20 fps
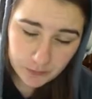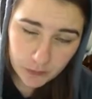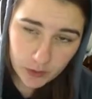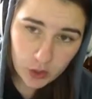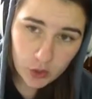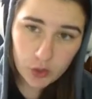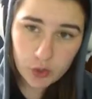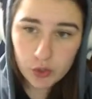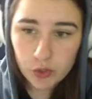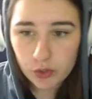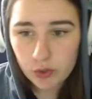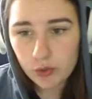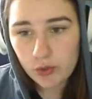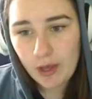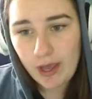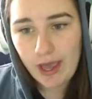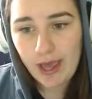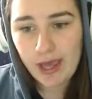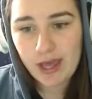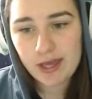who
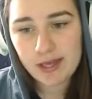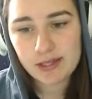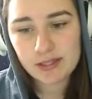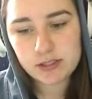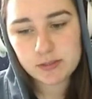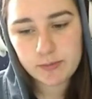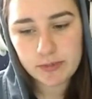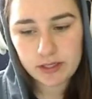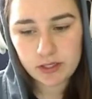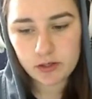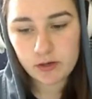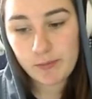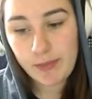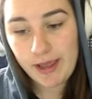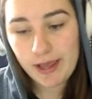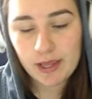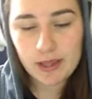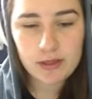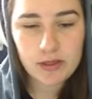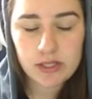has been
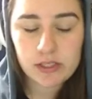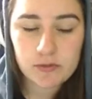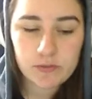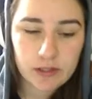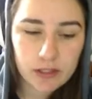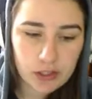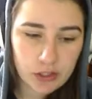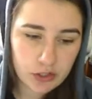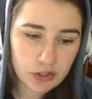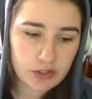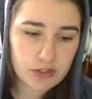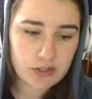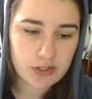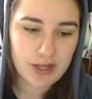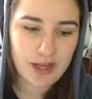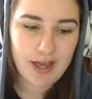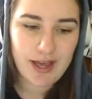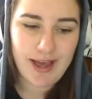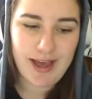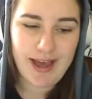making these videos,
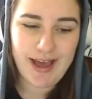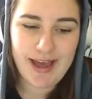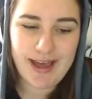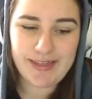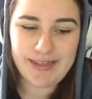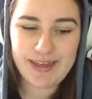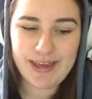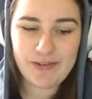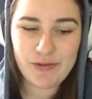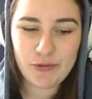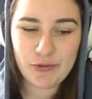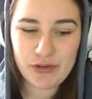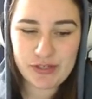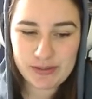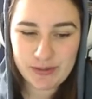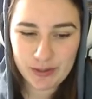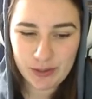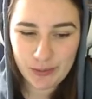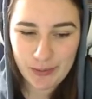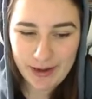and they even wrote
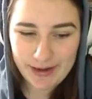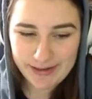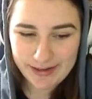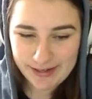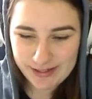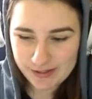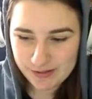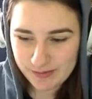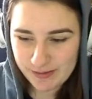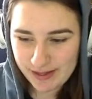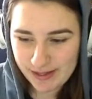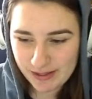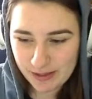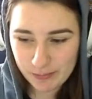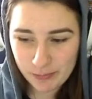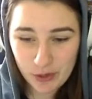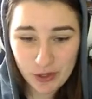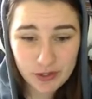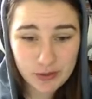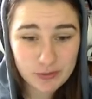something quite nice to me at the
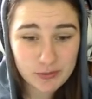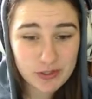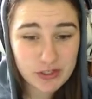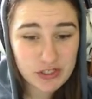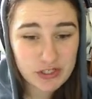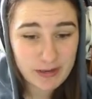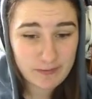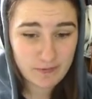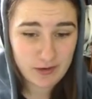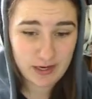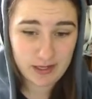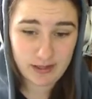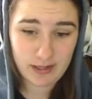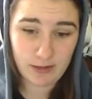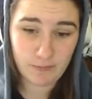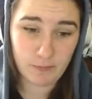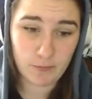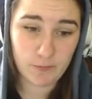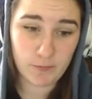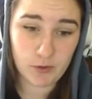bottom, which I'm very
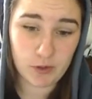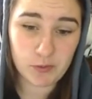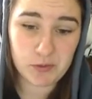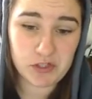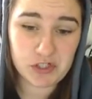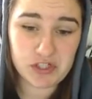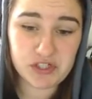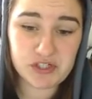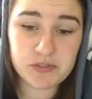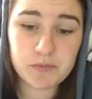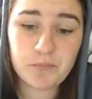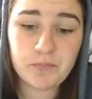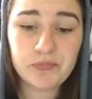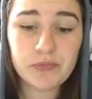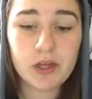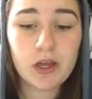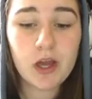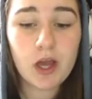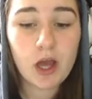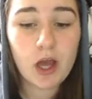thankful for, which is
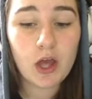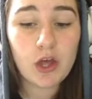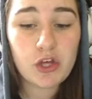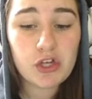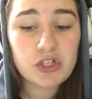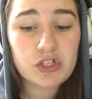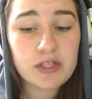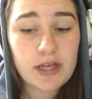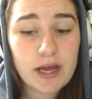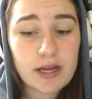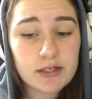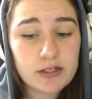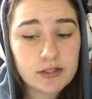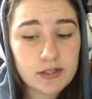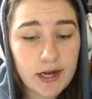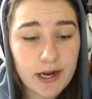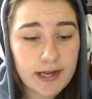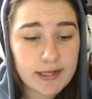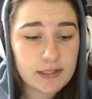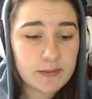a huge shout out to
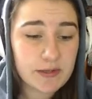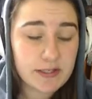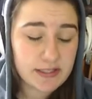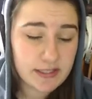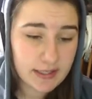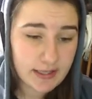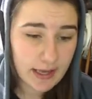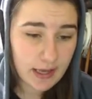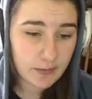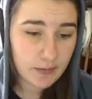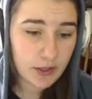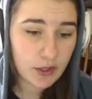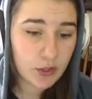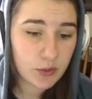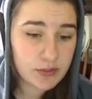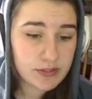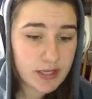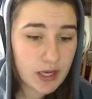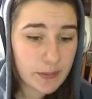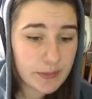Sarcasm XD Gaming, who
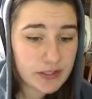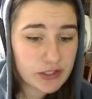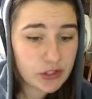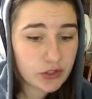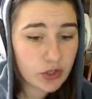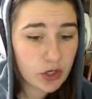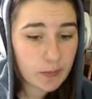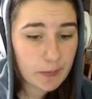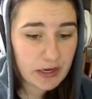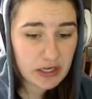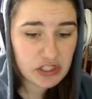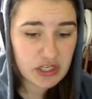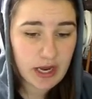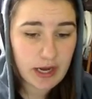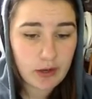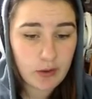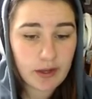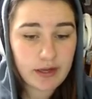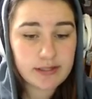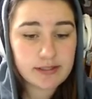has helped me to grow my
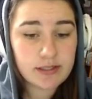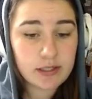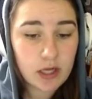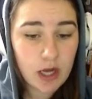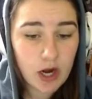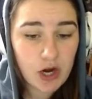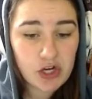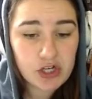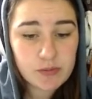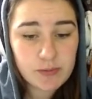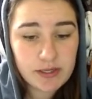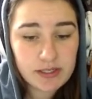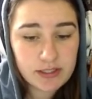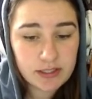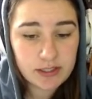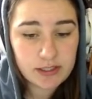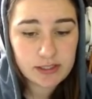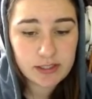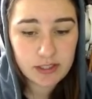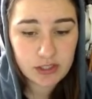channel and has encouraged me to
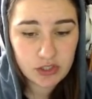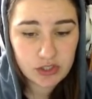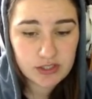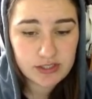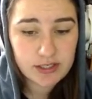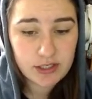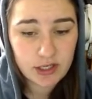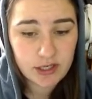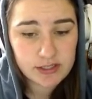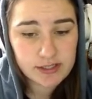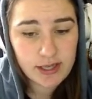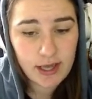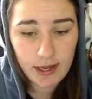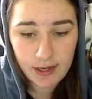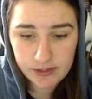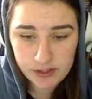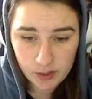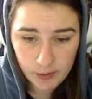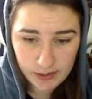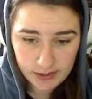continue the series,
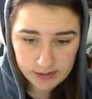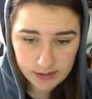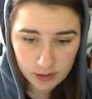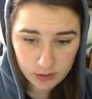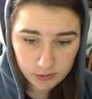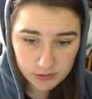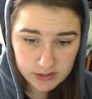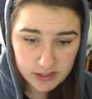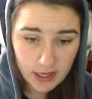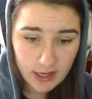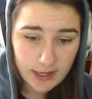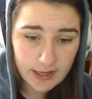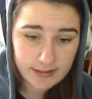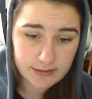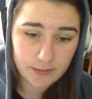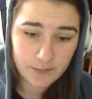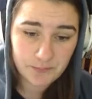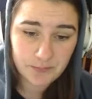XOXO Sarcasm.